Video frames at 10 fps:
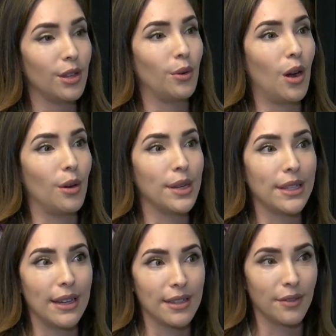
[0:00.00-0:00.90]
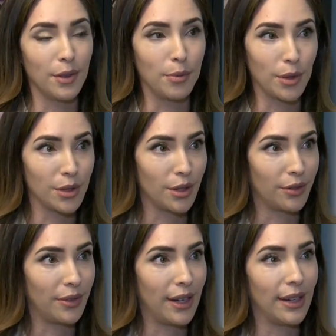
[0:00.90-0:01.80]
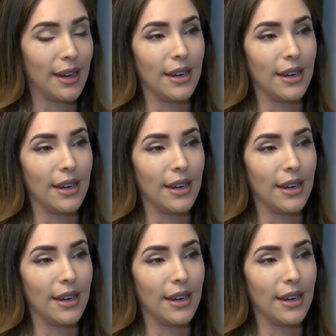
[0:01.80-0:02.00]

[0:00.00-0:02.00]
So always ask if they're board certified.